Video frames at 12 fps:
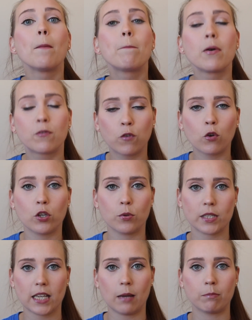before you
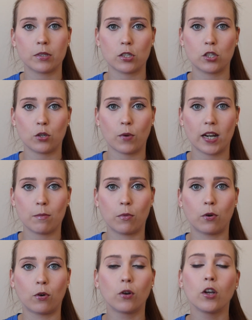attempt to do any
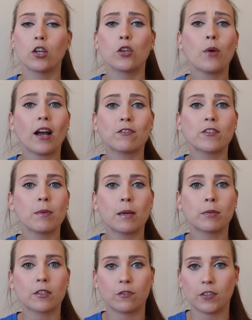more. You have to be
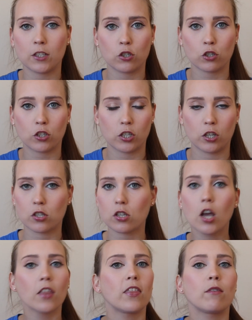able to finish your
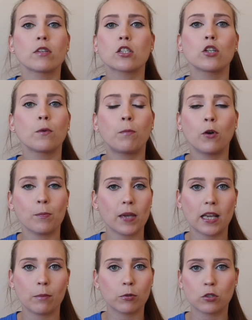turns. There is no point
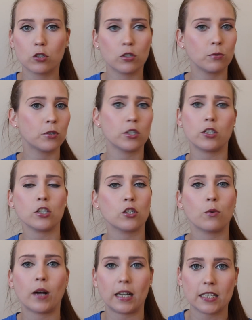being able to do
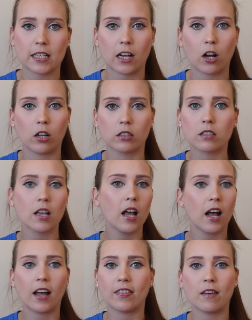32 à la secondes
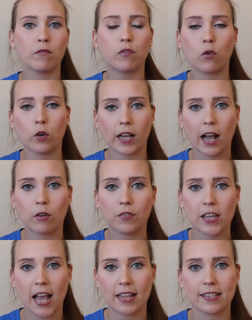and then falling out of
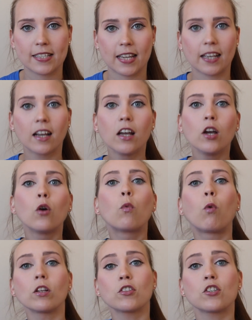the ending.
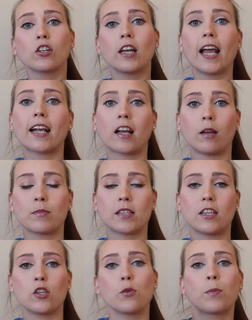Once your leg comes
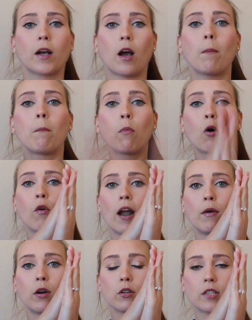in, you become more
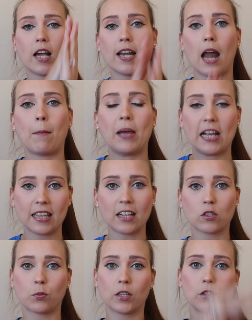aerodynamic.
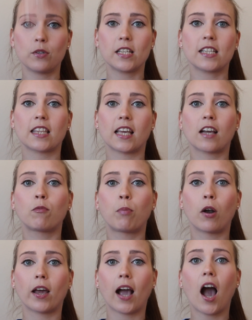That's when you need to think of
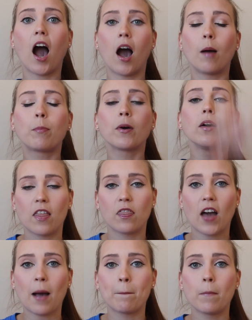pulling up. At
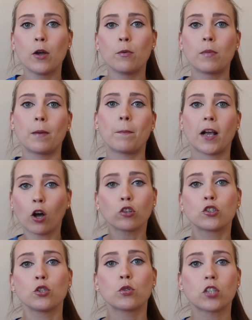that moment,
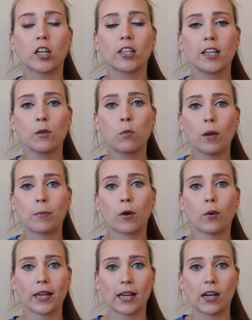because you suddenly whip
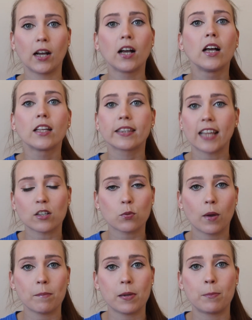quicker, that's
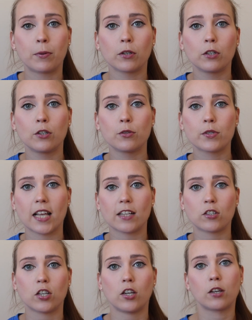when people lose
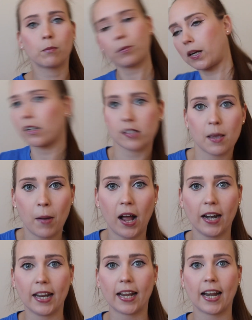their turn because they
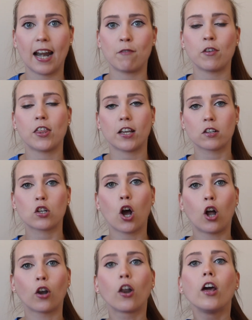panic and everything's
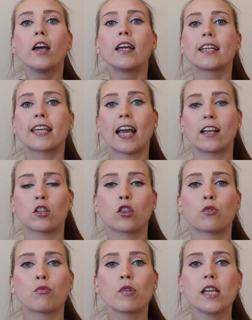gone. Get
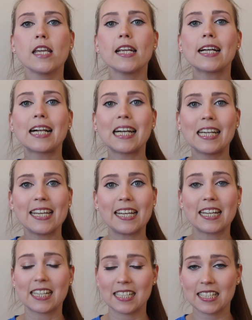3
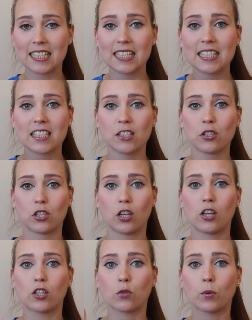clean, consistent
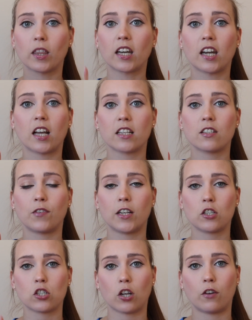turns with a nice
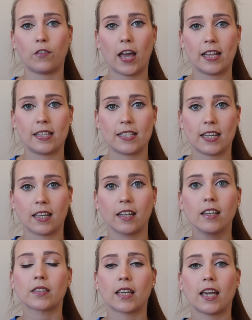finished off ending.
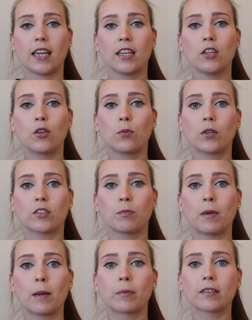Okay, you want to
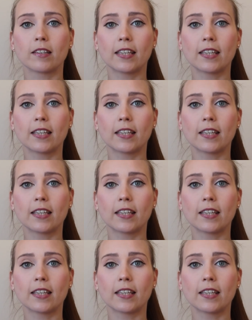be able to